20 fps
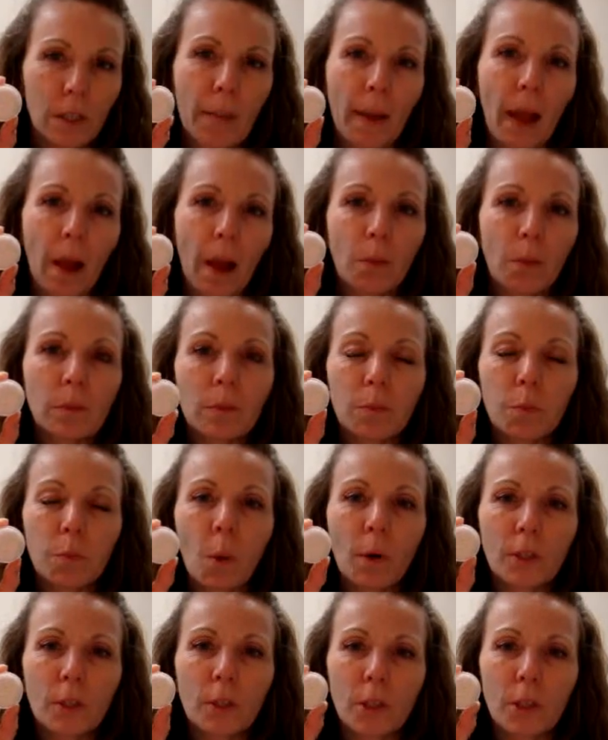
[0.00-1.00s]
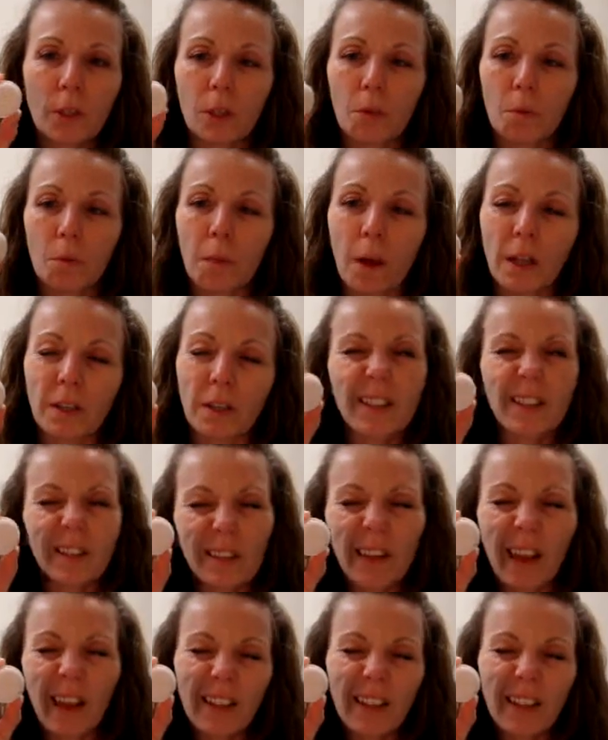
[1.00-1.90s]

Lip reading: about 1 to 2 months.